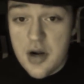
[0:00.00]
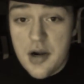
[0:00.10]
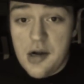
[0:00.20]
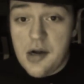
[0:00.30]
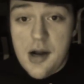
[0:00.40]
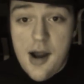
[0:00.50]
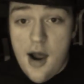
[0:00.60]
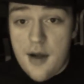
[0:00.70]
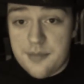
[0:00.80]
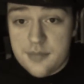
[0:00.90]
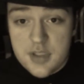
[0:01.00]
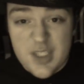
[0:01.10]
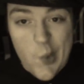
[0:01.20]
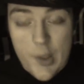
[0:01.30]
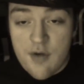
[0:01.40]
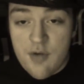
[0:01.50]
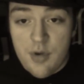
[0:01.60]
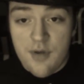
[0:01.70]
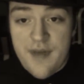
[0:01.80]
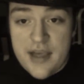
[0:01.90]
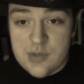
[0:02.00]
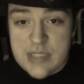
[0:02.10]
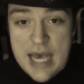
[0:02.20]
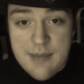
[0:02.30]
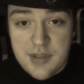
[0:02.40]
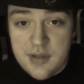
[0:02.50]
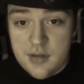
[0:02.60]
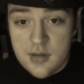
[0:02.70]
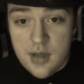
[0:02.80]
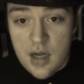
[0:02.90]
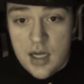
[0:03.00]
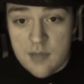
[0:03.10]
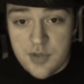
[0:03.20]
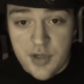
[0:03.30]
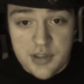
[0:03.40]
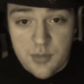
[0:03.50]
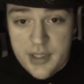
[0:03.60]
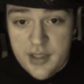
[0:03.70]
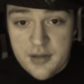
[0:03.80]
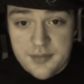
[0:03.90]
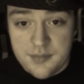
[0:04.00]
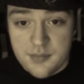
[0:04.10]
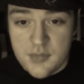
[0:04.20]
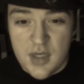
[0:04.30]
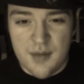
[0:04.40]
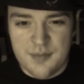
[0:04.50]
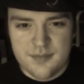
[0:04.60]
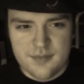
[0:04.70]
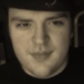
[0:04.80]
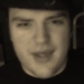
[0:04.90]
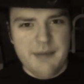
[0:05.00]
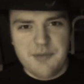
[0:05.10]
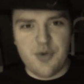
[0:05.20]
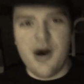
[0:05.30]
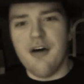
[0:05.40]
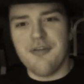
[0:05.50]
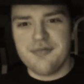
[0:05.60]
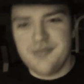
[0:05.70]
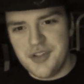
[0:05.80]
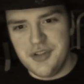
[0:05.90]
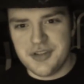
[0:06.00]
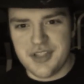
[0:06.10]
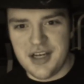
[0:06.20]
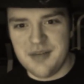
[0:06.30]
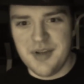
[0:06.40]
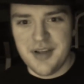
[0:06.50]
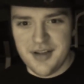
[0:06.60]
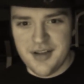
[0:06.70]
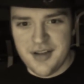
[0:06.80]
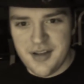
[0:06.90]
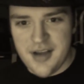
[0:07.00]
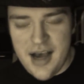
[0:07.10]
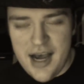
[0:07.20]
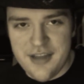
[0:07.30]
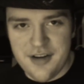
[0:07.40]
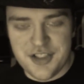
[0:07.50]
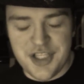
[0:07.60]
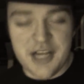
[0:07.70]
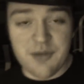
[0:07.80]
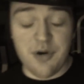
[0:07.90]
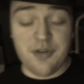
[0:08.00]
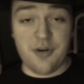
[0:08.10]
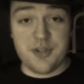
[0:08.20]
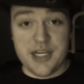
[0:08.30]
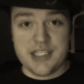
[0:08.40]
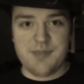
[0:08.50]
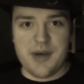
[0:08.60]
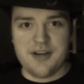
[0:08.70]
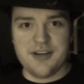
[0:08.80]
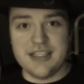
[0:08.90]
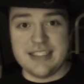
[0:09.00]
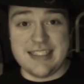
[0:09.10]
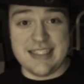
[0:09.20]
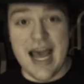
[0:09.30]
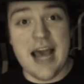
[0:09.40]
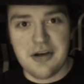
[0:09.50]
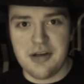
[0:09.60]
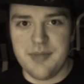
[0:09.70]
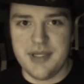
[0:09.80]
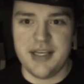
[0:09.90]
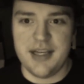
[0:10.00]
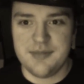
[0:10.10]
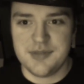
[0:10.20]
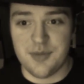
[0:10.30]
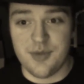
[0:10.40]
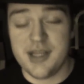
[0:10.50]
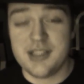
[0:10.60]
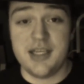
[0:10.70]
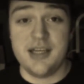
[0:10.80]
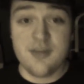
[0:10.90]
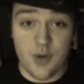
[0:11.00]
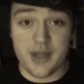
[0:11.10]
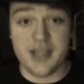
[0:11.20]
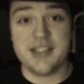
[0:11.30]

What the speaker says: Just real fast what's happened during the week. M12 news. Either giant growth or giant spider is not going to be in it. So one gets in, one gets out.